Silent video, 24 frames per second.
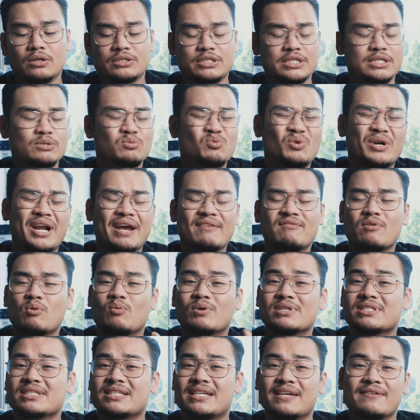just whatever
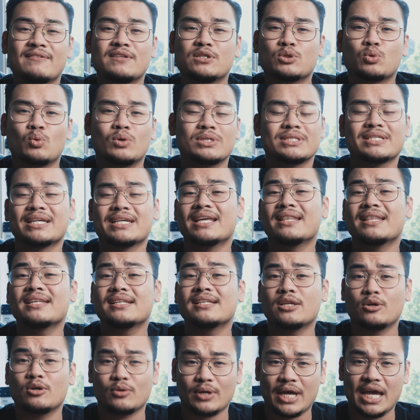was given to us in the
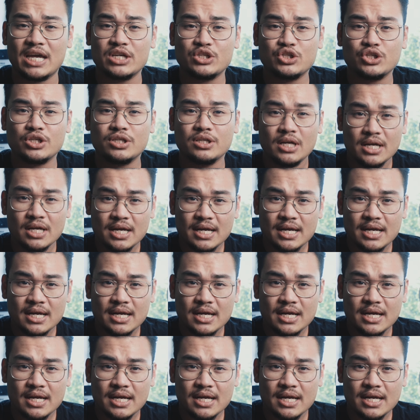location,